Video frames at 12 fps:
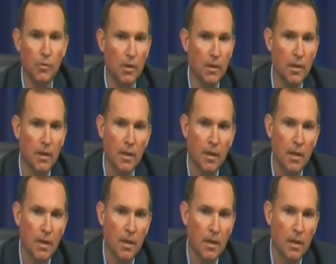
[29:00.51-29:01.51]
York.
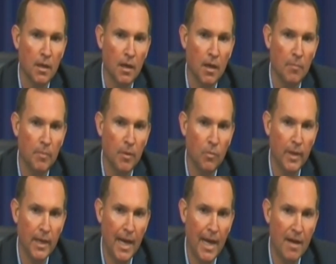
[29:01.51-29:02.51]
But
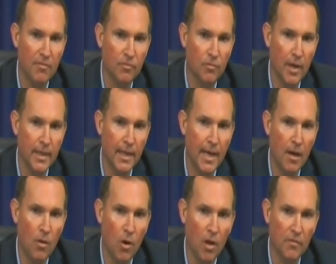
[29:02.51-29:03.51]
we have right now,
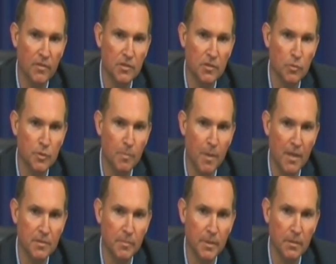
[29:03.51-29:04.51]
all of us, a
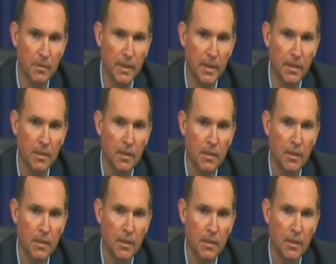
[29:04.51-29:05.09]
responsibility